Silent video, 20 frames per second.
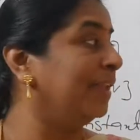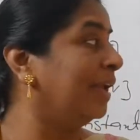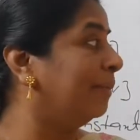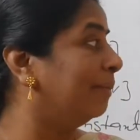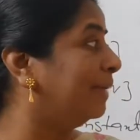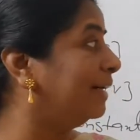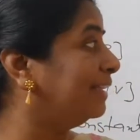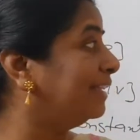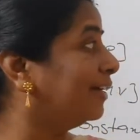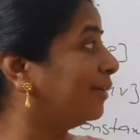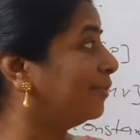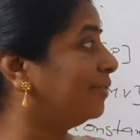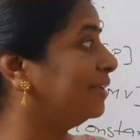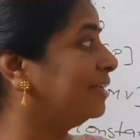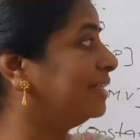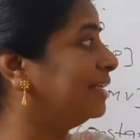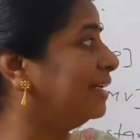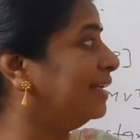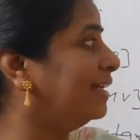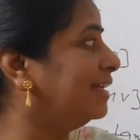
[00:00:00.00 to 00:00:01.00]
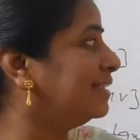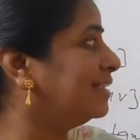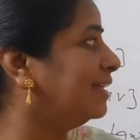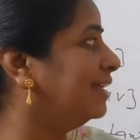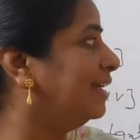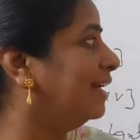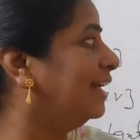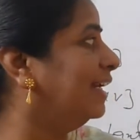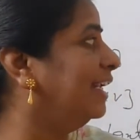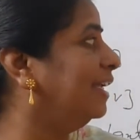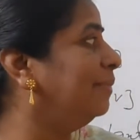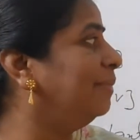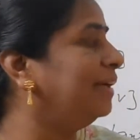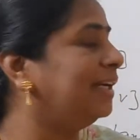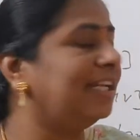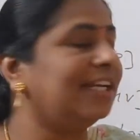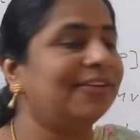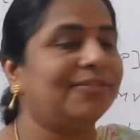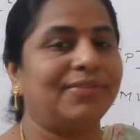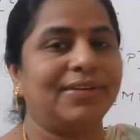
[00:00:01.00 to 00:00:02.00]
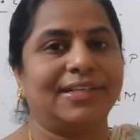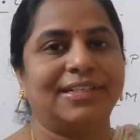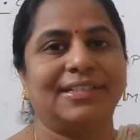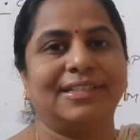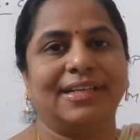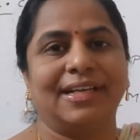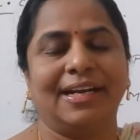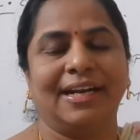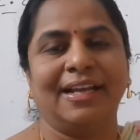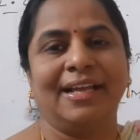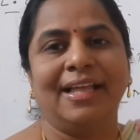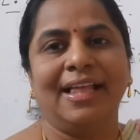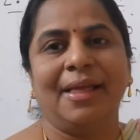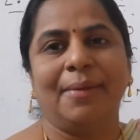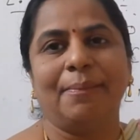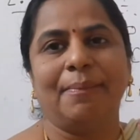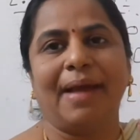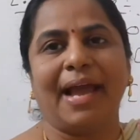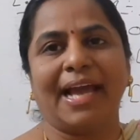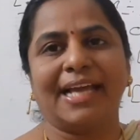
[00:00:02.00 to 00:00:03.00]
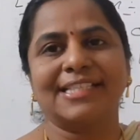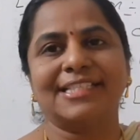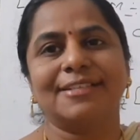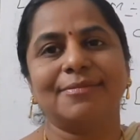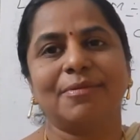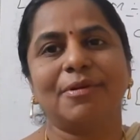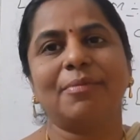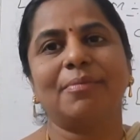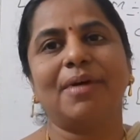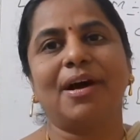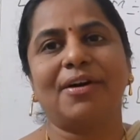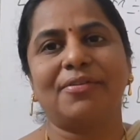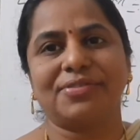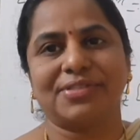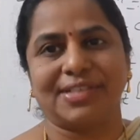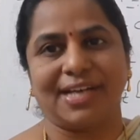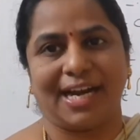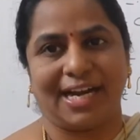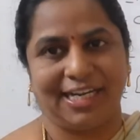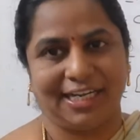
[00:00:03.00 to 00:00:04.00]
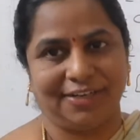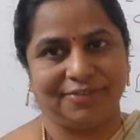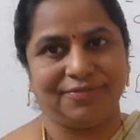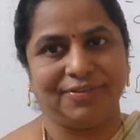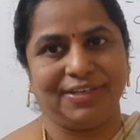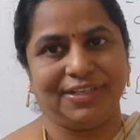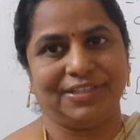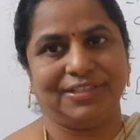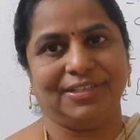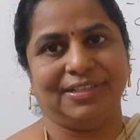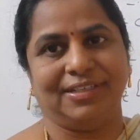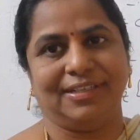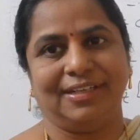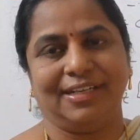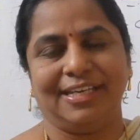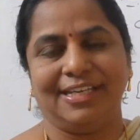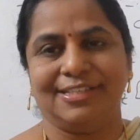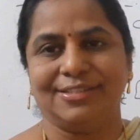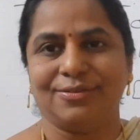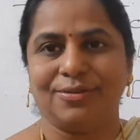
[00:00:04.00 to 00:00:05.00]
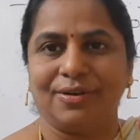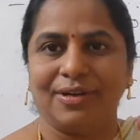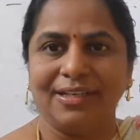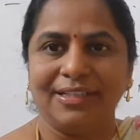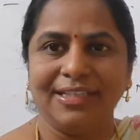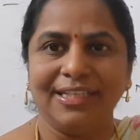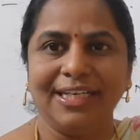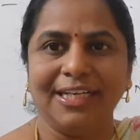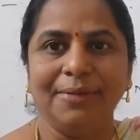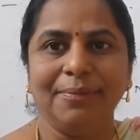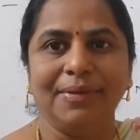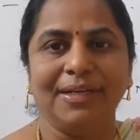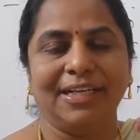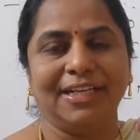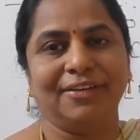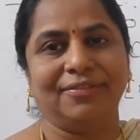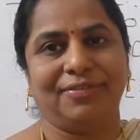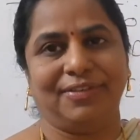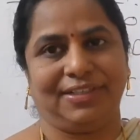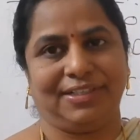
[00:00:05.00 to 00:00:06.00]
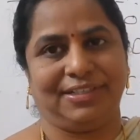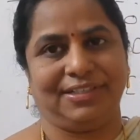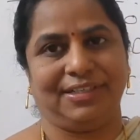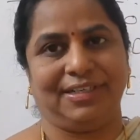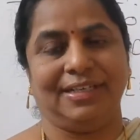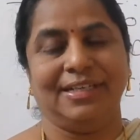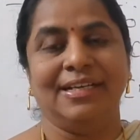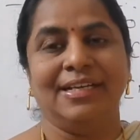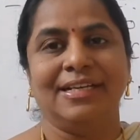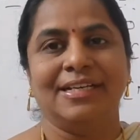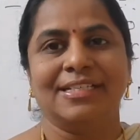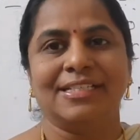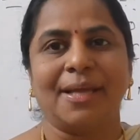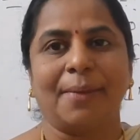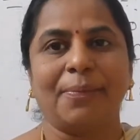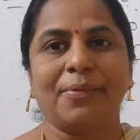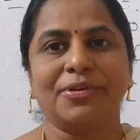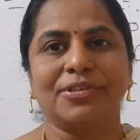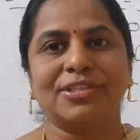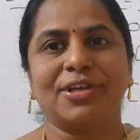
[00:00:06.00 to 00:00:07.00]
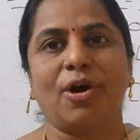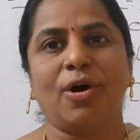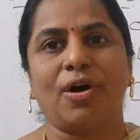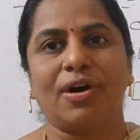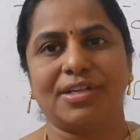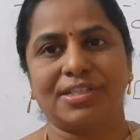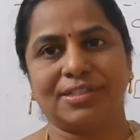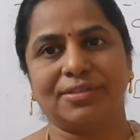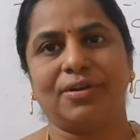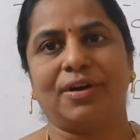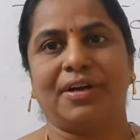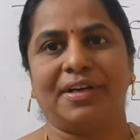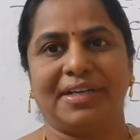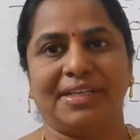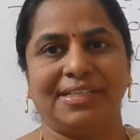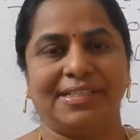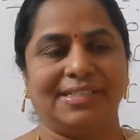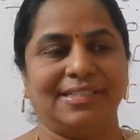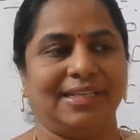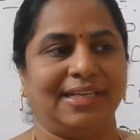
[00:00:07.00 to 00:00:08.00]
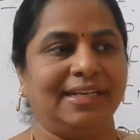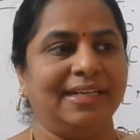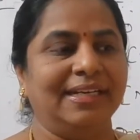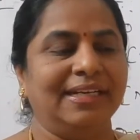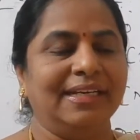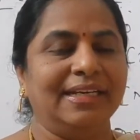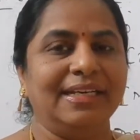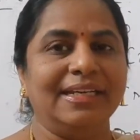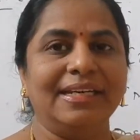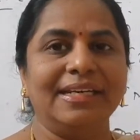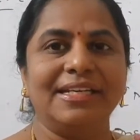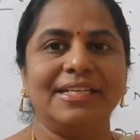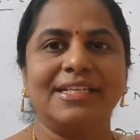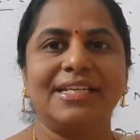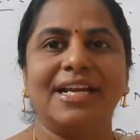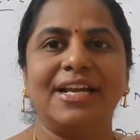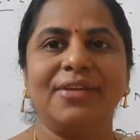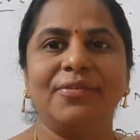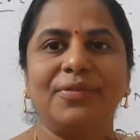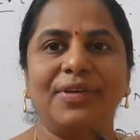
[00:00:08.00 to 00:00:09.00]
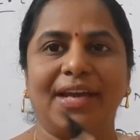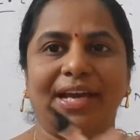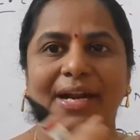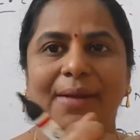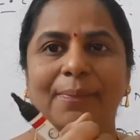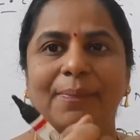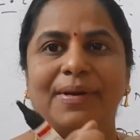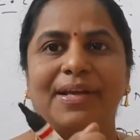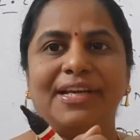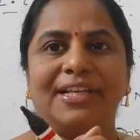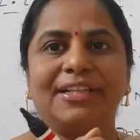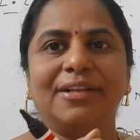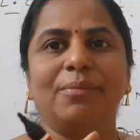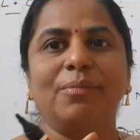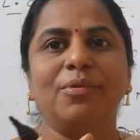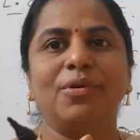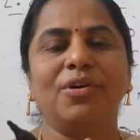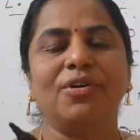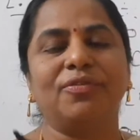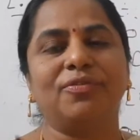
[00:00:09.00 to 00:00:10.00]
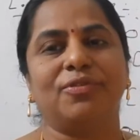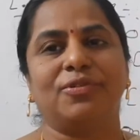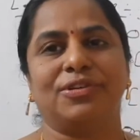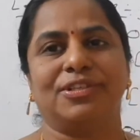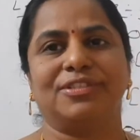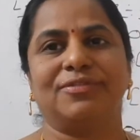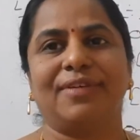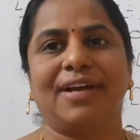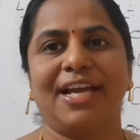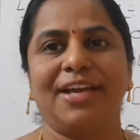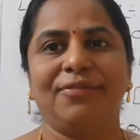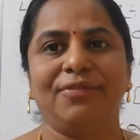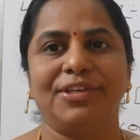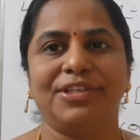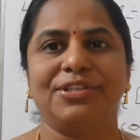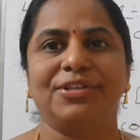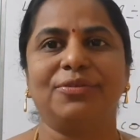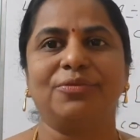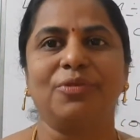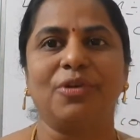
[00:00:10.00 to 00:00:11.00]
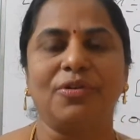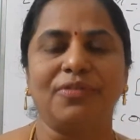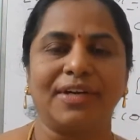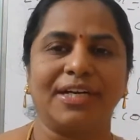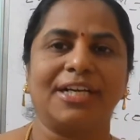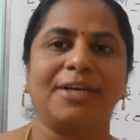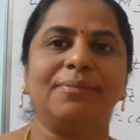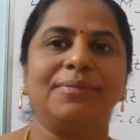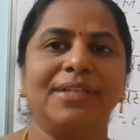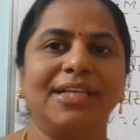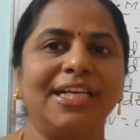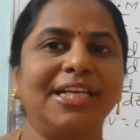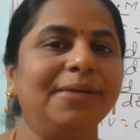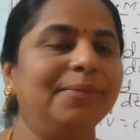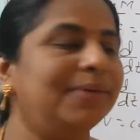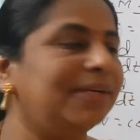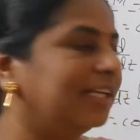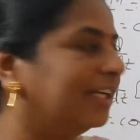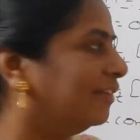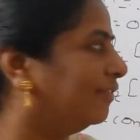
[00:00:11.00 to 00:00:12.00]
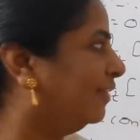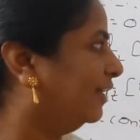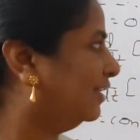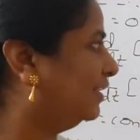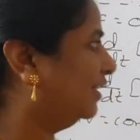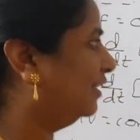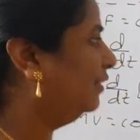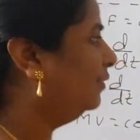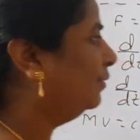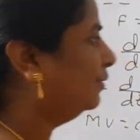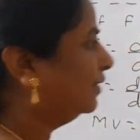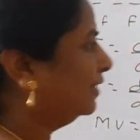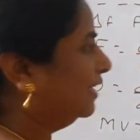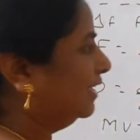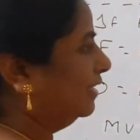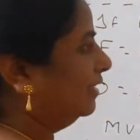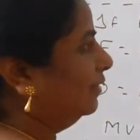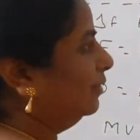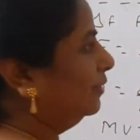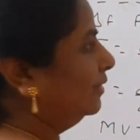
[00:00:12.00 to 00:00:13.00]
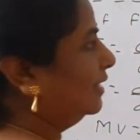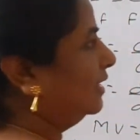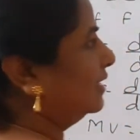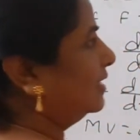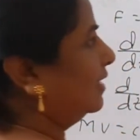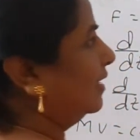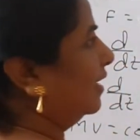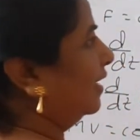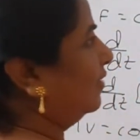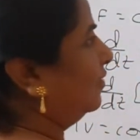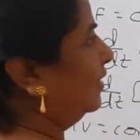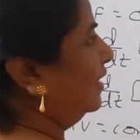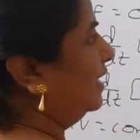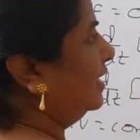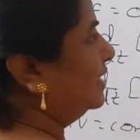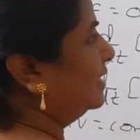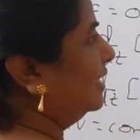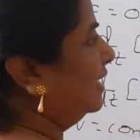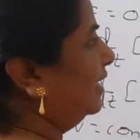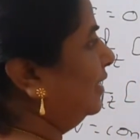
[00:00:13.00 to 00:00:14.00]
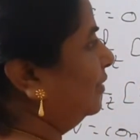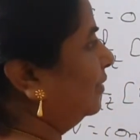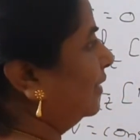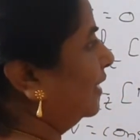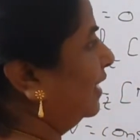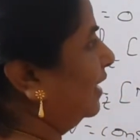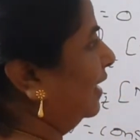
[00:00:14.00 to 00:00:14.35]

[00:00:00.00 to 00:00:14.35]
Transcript: But the question is here, limiting friction. Maximum of static friction is called the limiting friction. Suppose horse cart is there. Initially we are applying the more force. Why? We should overcome the limiting friction. Look this graph, easily you can